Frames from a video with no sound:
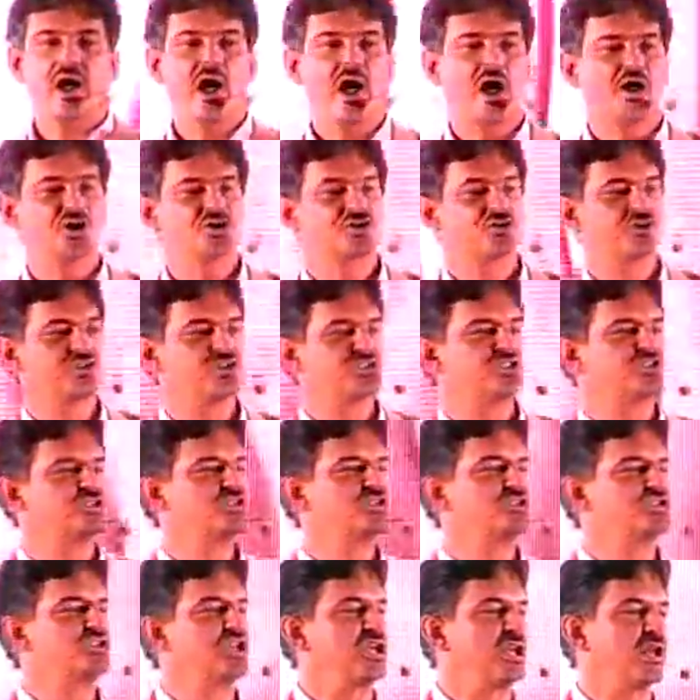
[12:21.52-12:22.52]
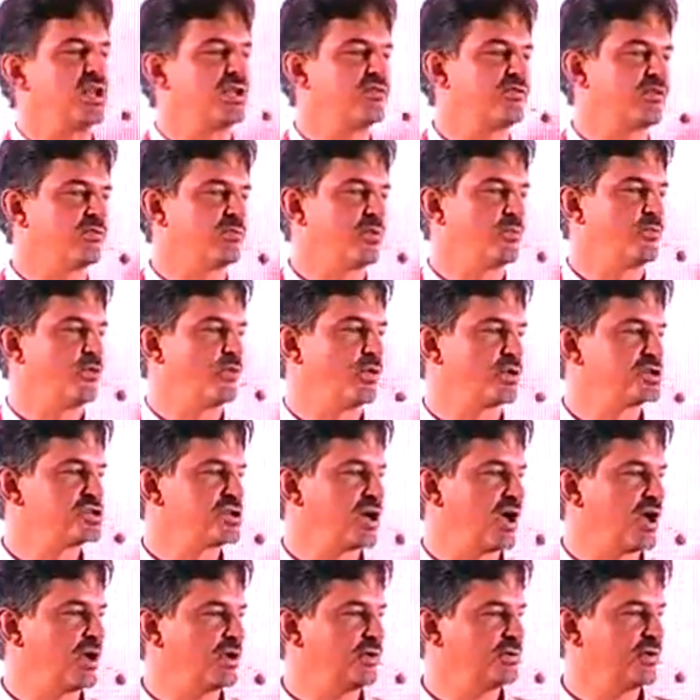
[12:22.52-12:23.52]
actually stealing from a poor
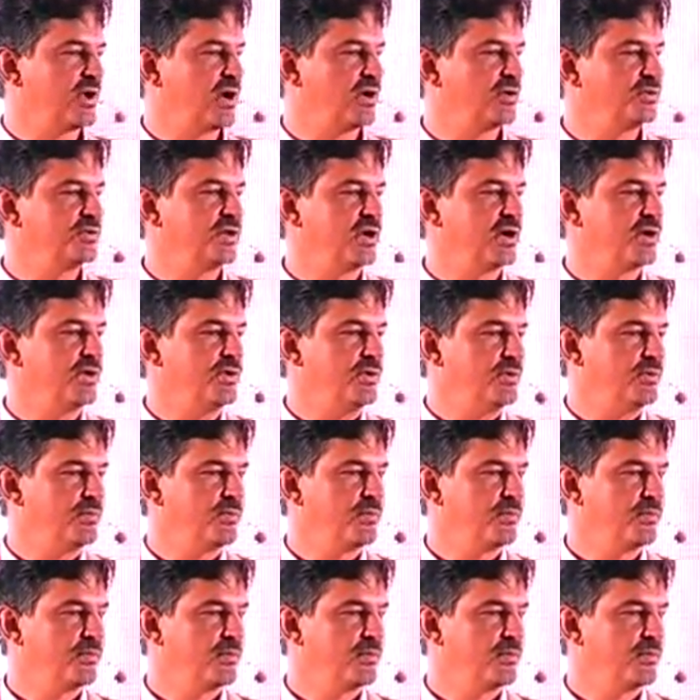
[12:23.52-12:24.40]
child. How dare you?